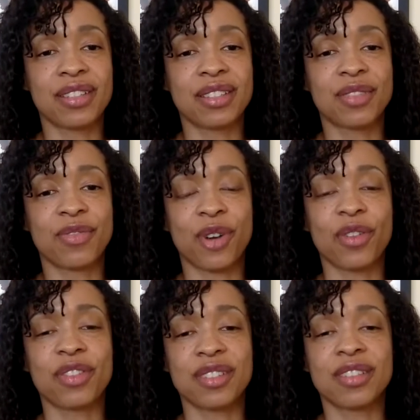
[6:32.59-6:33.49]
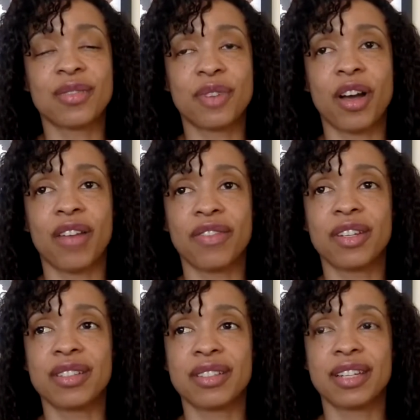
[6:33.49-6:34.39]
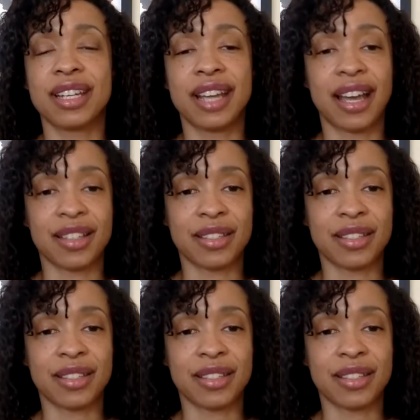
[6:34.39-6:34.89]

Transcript: this false sense of confidence that he has